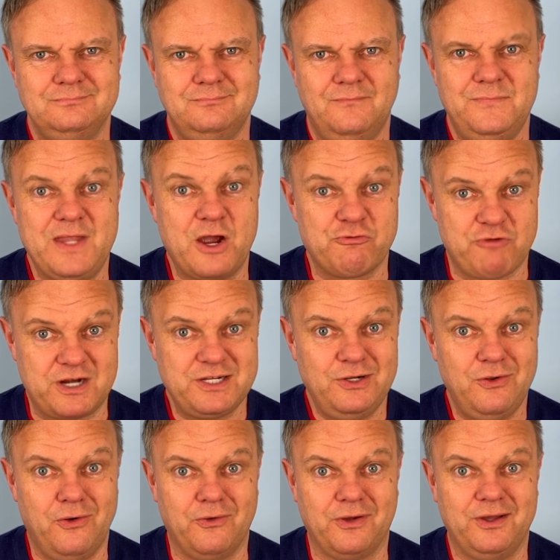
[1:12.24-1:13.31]
Now run
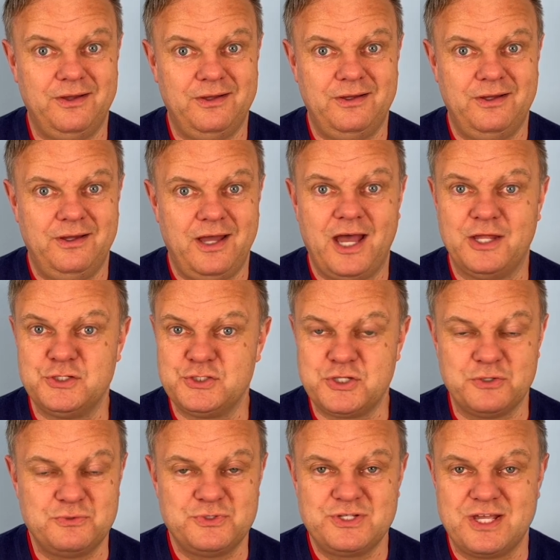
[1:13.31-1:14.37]
along and
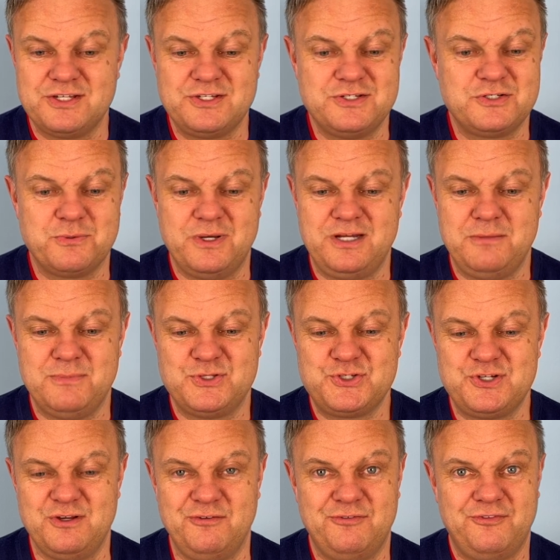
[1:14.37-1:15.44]
don't get into any
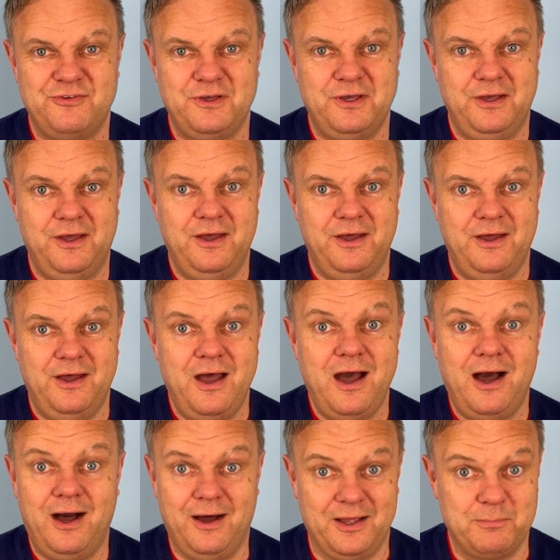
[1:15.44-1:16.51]
mischief.
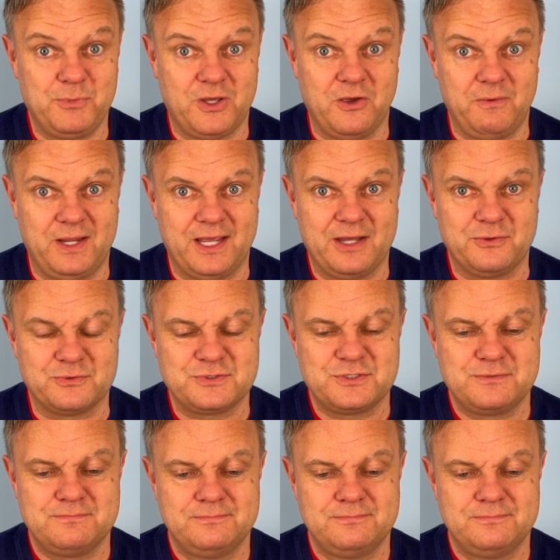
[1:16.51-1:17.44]
I'm going out."